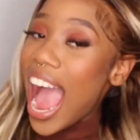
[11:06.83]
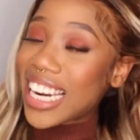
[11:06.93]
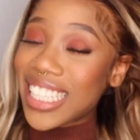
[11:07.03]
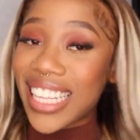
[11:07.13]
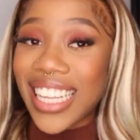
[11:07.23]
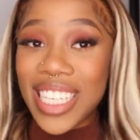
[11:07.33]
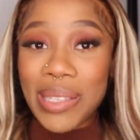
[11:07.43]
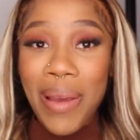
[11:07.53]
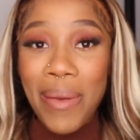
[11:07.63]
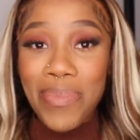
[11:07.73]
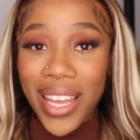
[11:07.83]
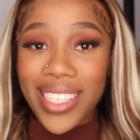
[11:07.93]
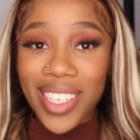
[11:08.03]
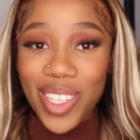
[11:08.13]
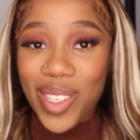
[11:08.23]
I actually think this is my
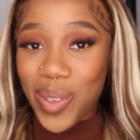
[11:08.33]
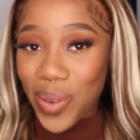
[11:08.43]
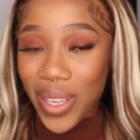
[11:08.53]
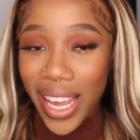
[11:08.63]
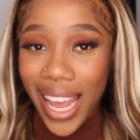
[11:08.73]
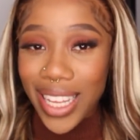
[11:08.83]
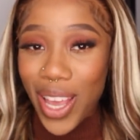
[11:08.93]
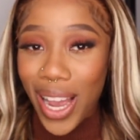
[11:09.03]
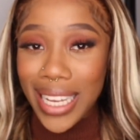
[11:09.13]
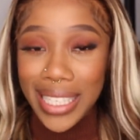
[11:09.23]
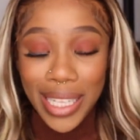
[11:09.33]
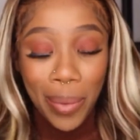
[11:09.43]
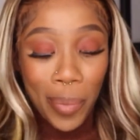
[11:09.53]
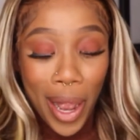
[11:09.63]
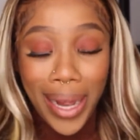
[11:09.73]
best install yet. Y'all can see
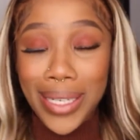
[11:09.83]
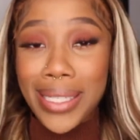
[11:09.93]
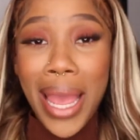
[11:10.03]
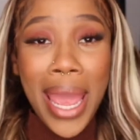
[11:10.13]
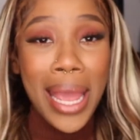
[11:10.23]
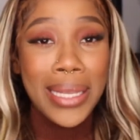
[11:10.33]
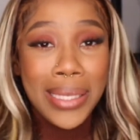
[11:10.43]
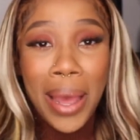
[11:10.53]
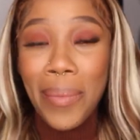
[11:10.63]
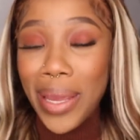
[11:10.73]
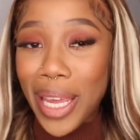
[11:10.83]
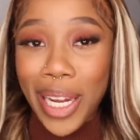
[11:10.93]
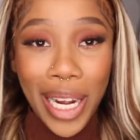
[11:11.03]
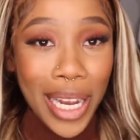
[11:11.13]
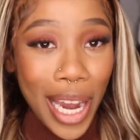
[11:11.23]
the practice is coming
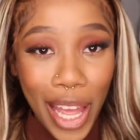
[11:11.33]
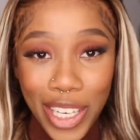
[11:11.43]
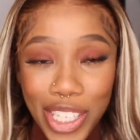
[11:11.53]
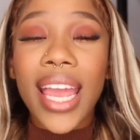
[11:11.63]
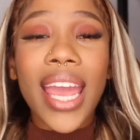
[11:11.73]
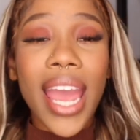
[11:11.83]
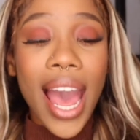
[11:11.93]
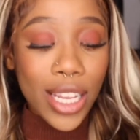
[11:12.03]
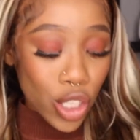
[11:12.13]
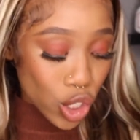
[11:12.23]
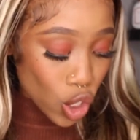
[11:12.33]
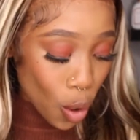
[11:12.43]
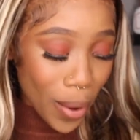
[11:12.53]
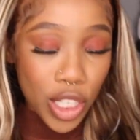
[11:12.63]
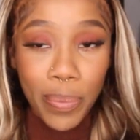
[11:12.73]
in clutch. The hair has
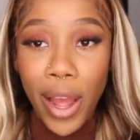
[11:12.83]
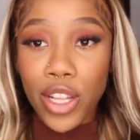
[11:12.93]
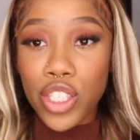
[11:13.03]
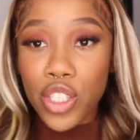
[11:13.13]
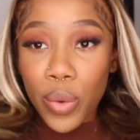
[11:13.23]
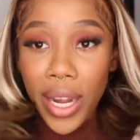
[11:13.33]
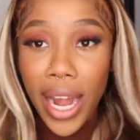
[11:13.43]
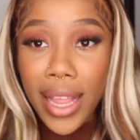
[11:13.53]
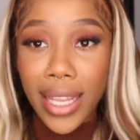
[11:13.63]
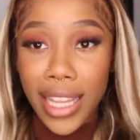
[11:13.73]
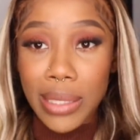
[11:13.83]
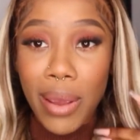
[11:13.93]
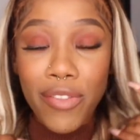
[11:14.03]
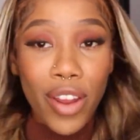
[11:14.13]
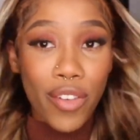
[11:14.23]
so much bounce to it and I think that's
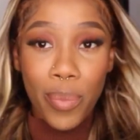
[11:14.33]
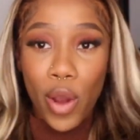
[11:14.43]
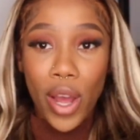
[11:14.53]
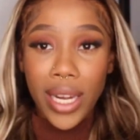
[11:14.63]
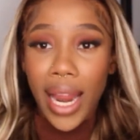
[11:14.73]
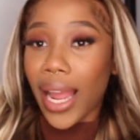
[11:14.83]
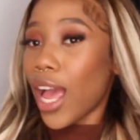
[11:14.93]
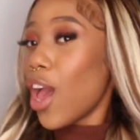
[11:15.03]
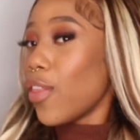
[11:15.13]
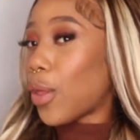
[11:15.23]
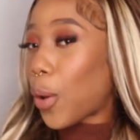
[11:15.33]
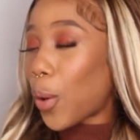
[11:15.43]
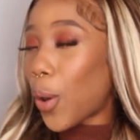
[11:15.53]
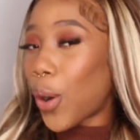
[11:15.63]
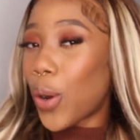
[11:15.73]
my favorite part. Like the
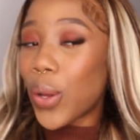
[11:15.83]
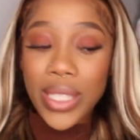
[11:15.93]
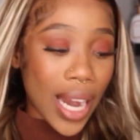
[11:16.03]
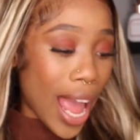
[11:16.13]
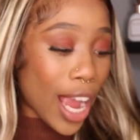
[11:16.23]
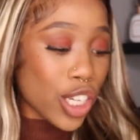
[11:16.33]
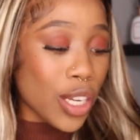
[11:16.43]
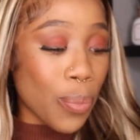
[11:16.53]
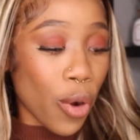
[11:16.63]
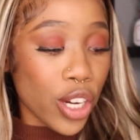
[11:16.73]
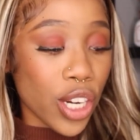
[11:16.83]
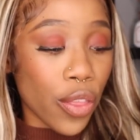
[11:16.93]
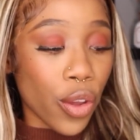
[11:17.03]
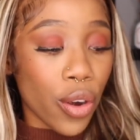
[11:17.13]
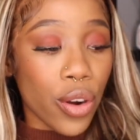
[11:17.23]
curls and I actually brushed
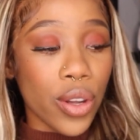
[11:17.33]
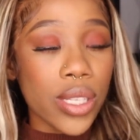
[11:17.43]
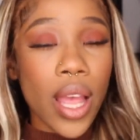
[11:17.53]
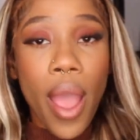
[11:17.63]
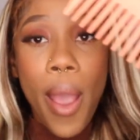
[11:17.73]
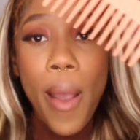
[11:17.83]
out the curls